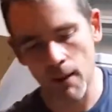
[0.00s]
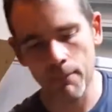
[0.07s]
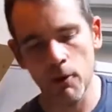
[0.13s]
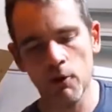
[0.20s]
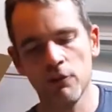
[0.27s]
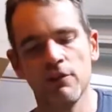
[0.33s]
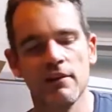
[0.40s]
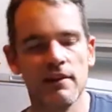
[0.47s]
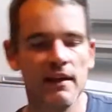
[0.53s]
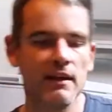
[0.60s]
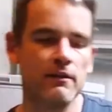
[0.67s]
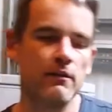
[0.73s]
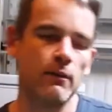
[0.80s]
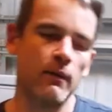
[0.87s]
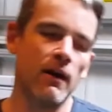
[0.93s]
I'll post a
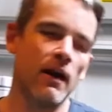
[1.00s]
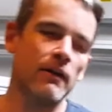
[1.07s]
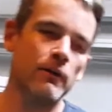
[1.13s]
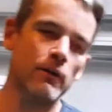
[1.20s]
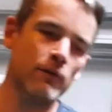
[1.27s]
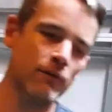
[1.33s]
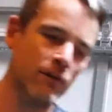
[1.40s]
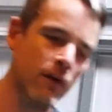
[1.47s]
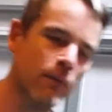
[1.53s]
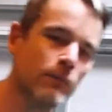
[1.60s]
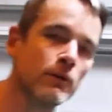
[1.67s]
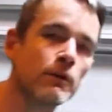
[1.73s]
link to where I do it from.